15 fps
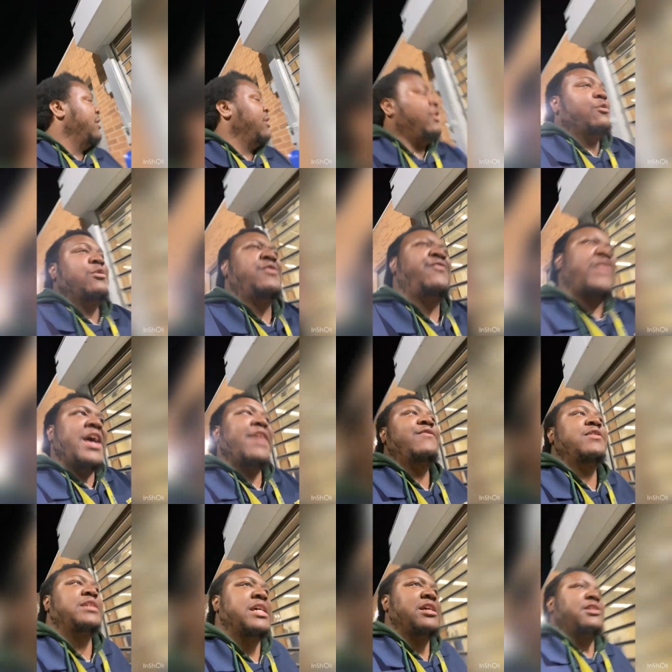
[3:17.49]
There was five
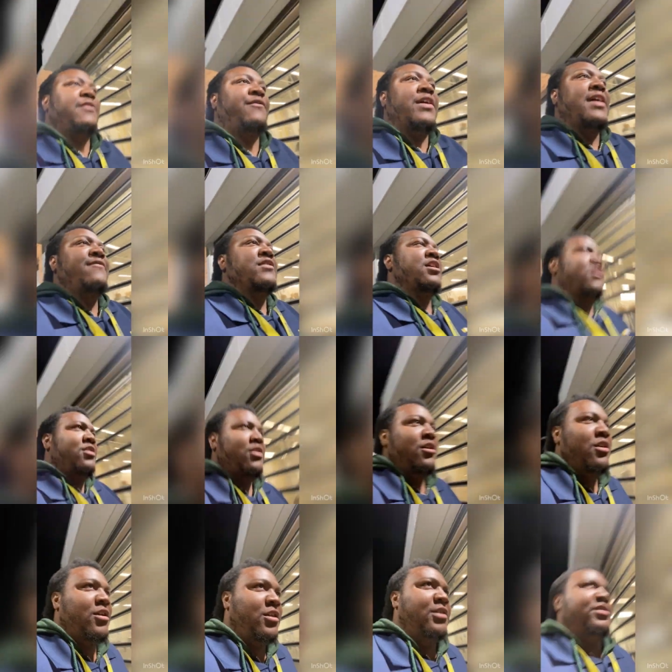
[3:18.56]
car
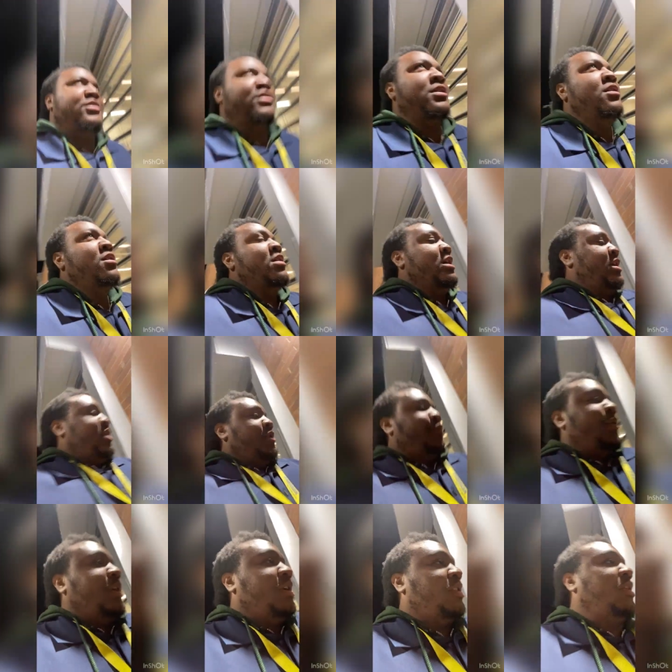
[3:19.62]
haulers
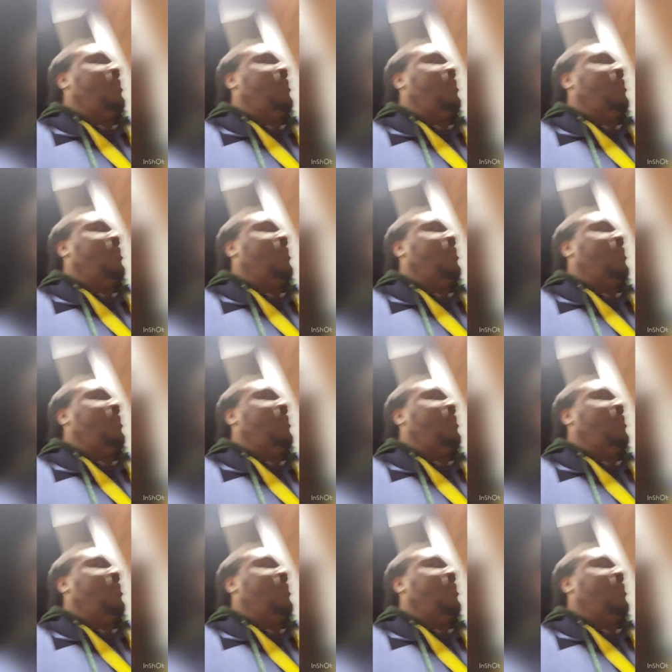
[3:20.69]
with